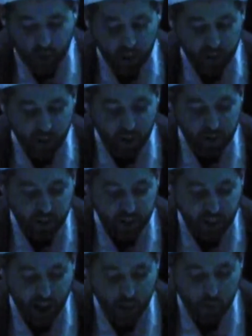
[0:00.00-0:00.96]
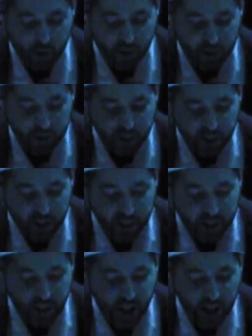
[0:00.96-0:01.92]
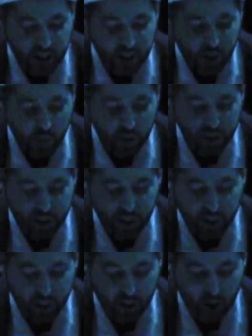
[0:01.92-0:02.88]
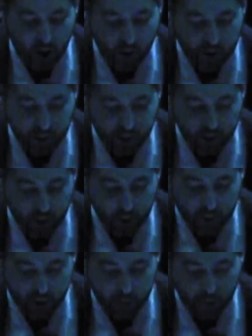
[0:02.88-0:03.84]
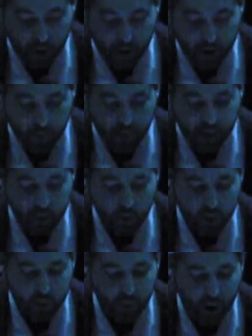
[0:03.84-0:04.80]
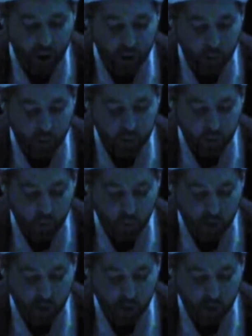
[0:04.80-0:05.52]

fallen off the camel. She asked Shimr to let her go and let her respond, but he responded with the